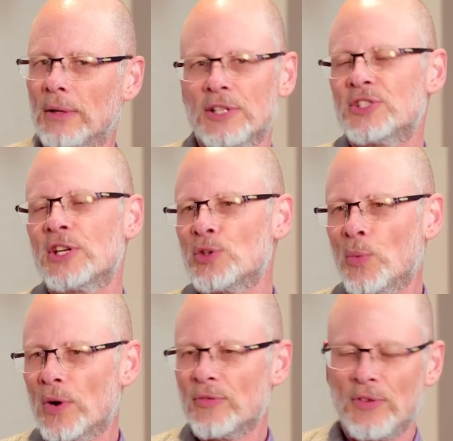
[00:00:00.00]
let's say it's a
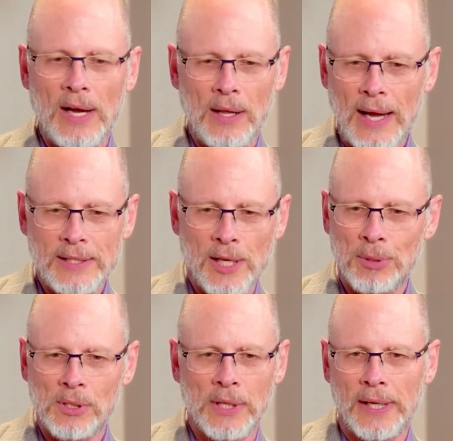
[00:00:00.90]
Word file, I
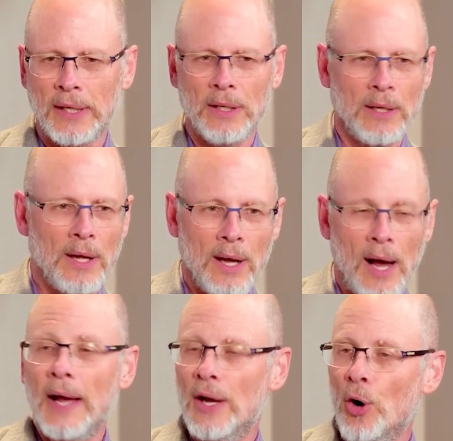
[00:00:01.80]
double click it,
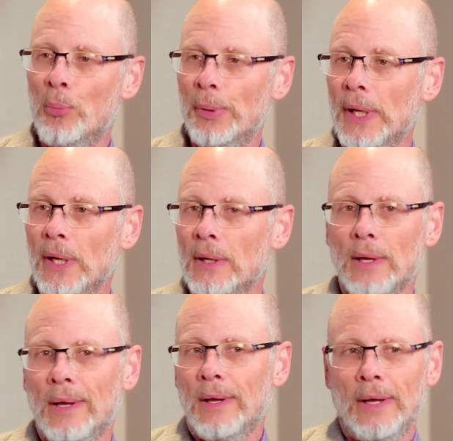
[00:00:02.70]
I open it,
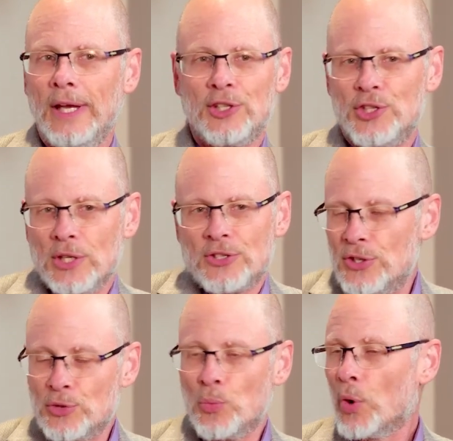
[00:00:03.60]
it just
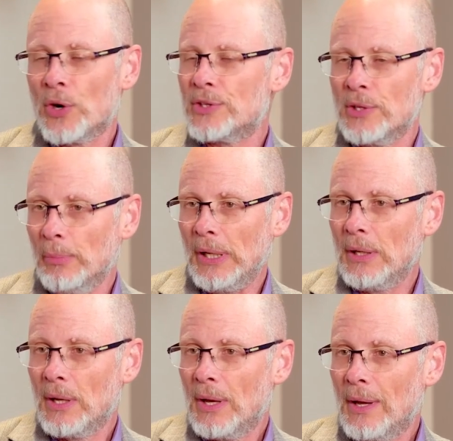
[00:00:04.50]
is Word to me.
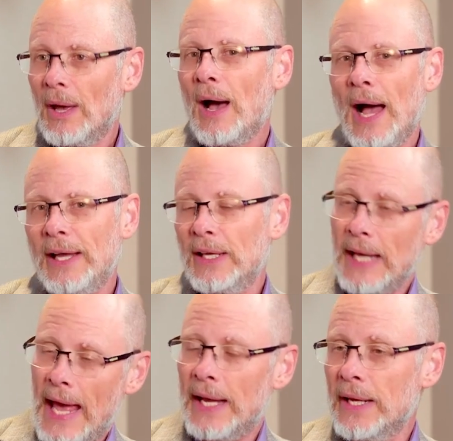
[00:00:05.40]
I can
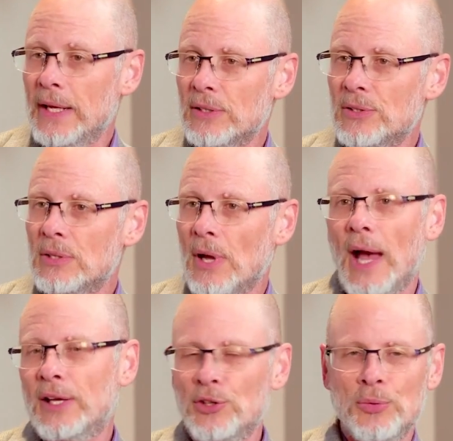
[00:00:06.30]
edit it,
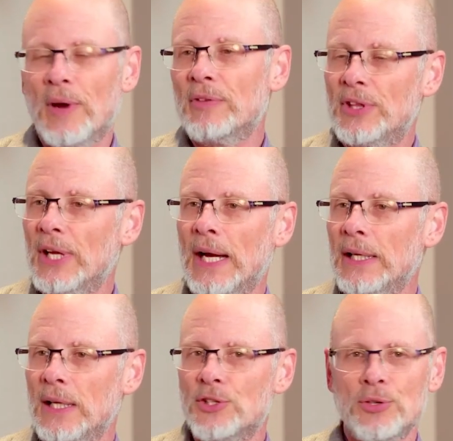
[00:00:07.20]
I can do everything I
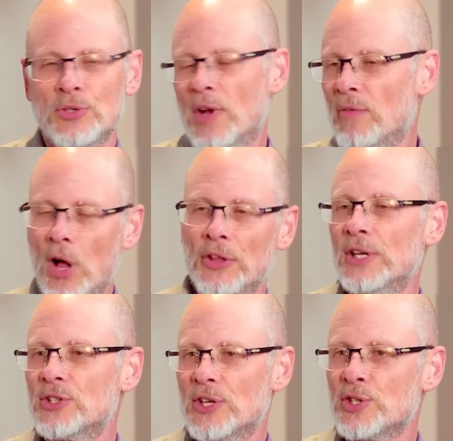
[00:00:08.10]
need to, so I have all the
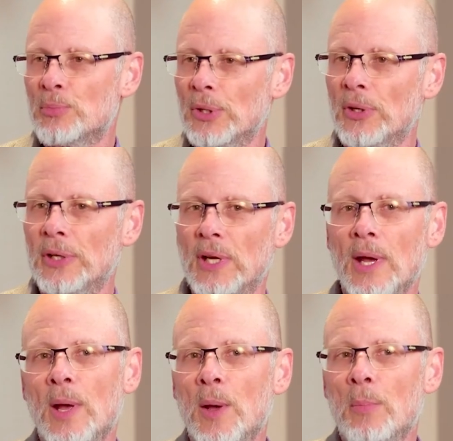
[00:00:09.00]
accessibility,
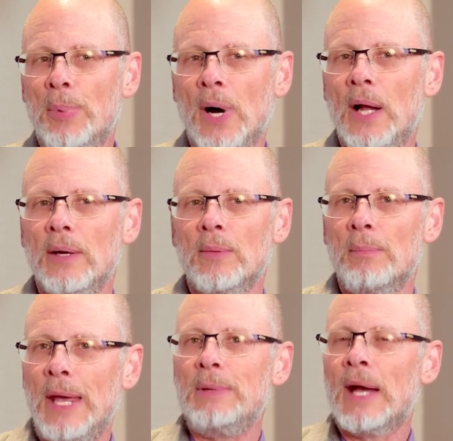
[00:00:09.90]
but
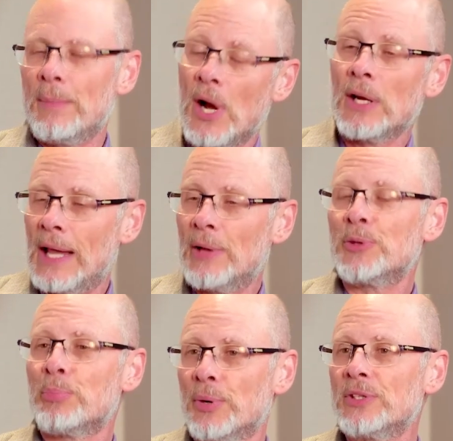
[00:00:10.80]
maybe I'm not allowed to
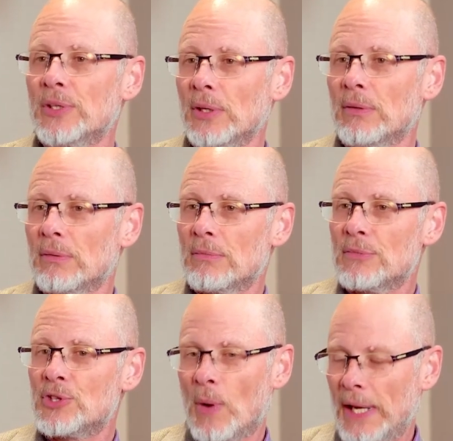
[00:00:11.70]
print it,
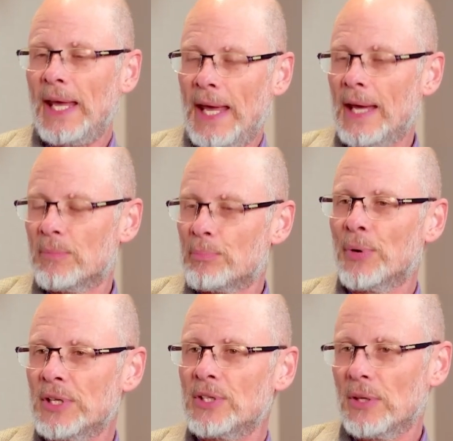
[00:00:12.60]
so I can't
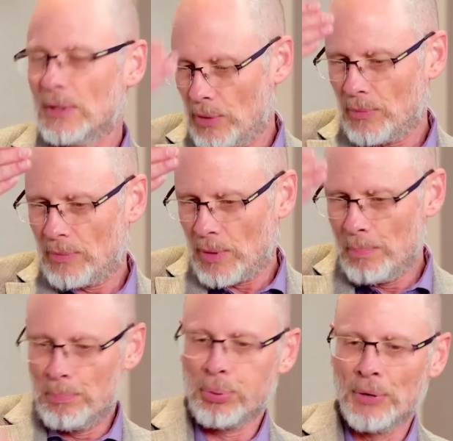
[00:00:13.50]
print it.
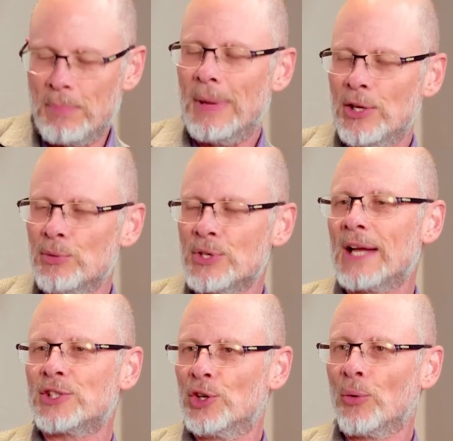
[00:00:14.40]
The print menu is
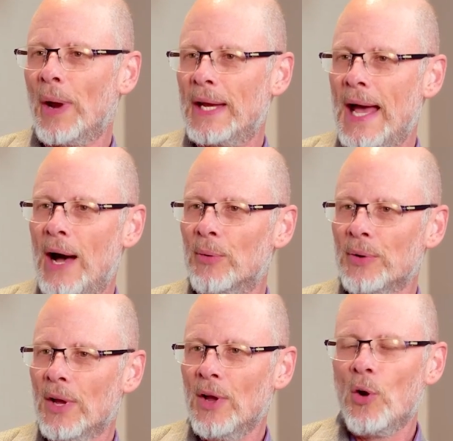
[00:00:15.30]
actually grayed out.
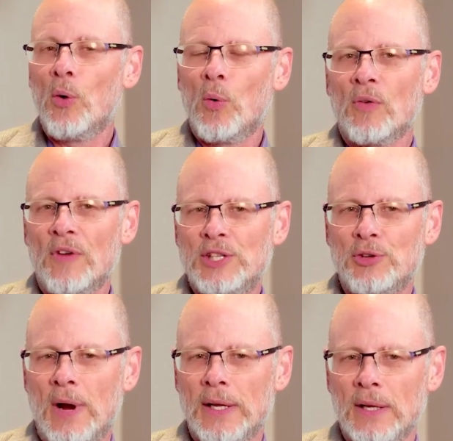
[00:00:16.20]
Or if I
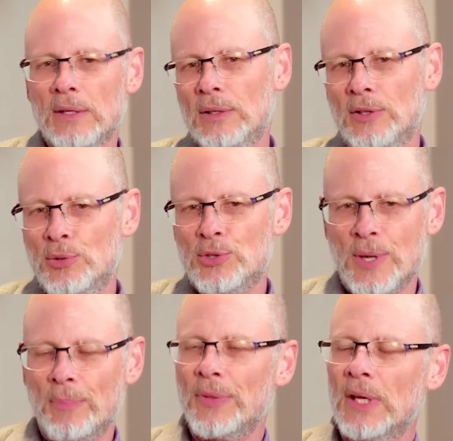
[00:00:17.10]
try to use
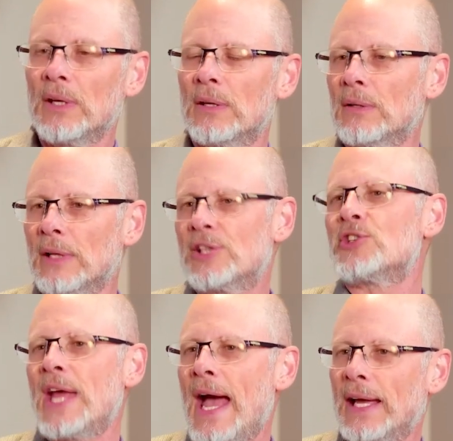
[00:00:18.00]
something like
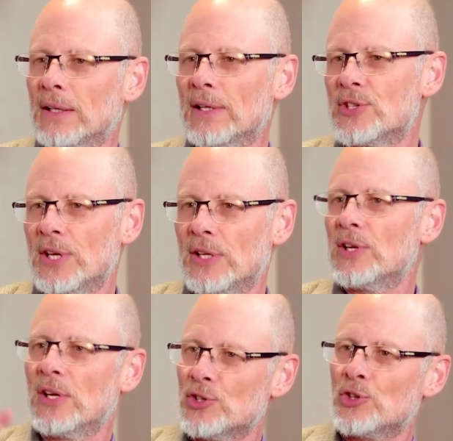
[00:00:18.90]
Snagit, let's say, to
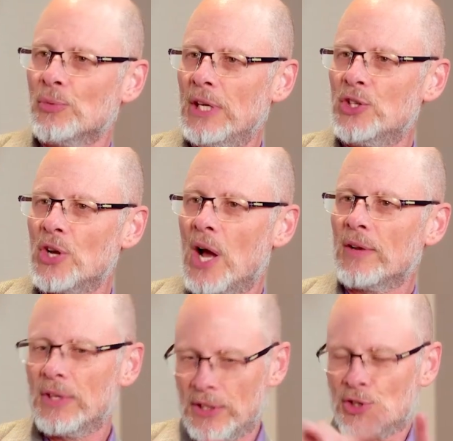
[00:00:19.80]
take a screenshot
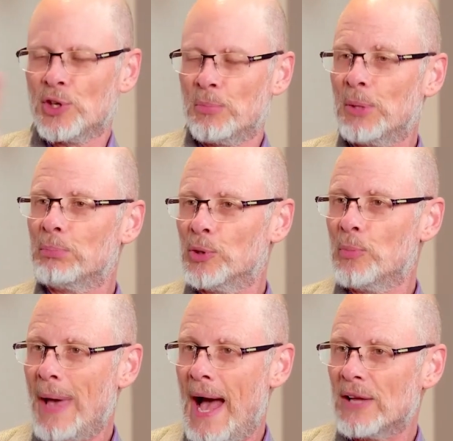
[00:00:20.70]
of it, there's going to be a blue
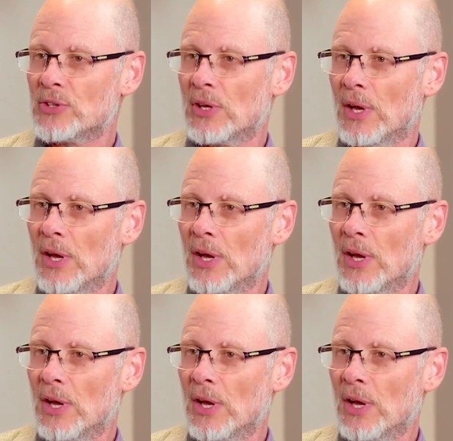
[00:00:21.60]
mask.